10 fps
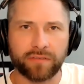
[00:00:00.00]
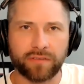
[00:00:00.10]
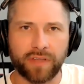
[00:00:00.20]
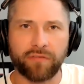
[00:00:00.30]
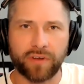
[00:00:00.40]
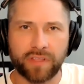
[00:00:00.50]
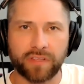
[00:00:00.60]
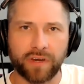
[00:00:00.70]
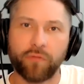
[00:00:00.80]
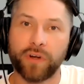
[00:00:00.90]
not for
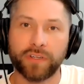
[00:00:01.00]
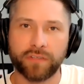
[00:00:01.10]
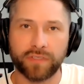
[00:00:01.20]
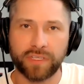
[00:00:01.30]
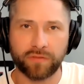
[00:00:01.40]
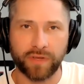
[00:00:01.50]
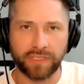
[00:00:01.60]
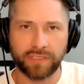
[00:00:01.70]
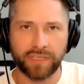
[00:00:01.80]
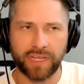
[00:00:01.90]
nothing. I want to do it this way
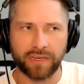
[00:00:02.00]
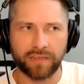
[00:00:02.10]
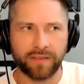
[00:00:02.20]
instead.